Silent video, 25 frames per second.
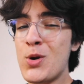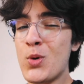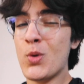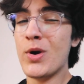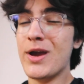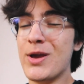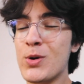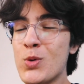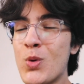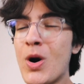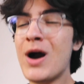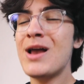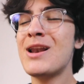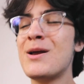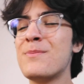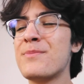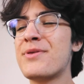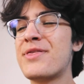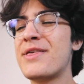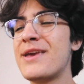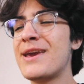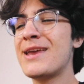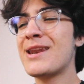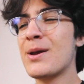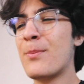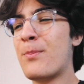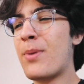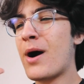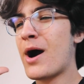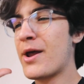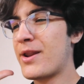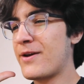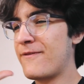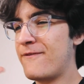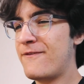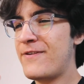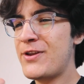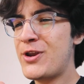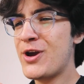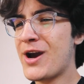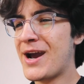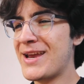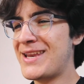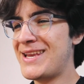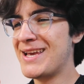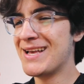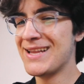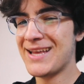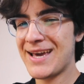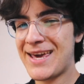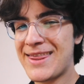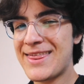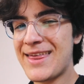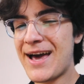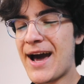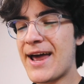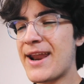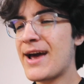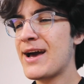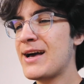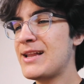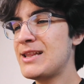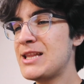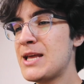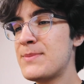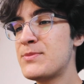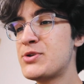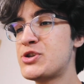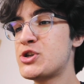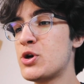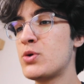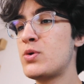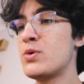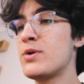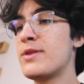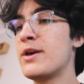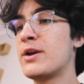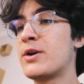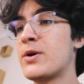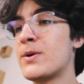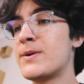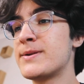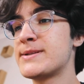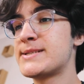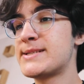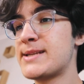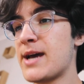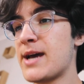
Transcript: Anyway, while I'm thinking about a video idea like that, let me show you the current